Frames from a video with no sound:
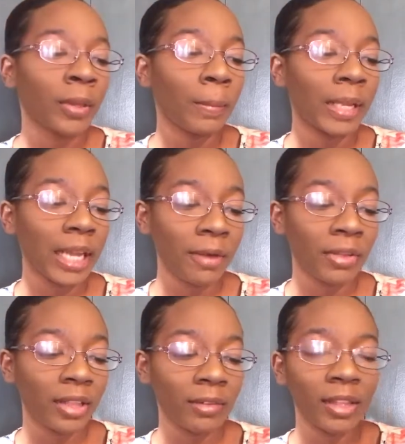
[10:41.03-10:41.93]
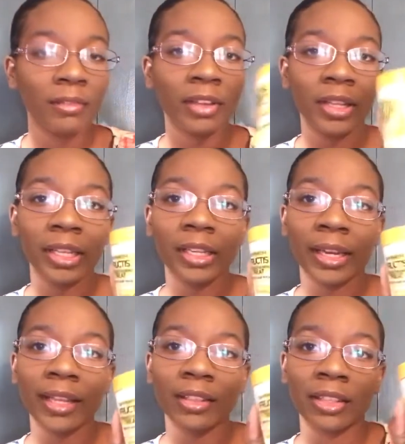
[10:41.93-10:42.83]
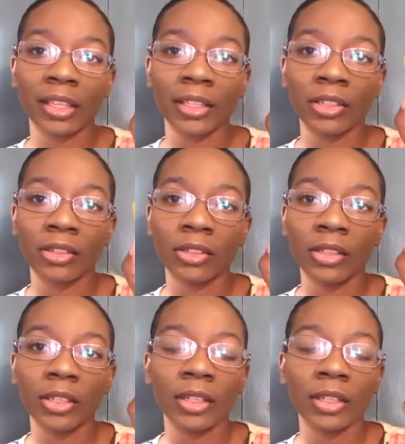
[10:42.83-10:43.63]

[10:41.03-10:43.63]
But yeah, I really, really, really like these.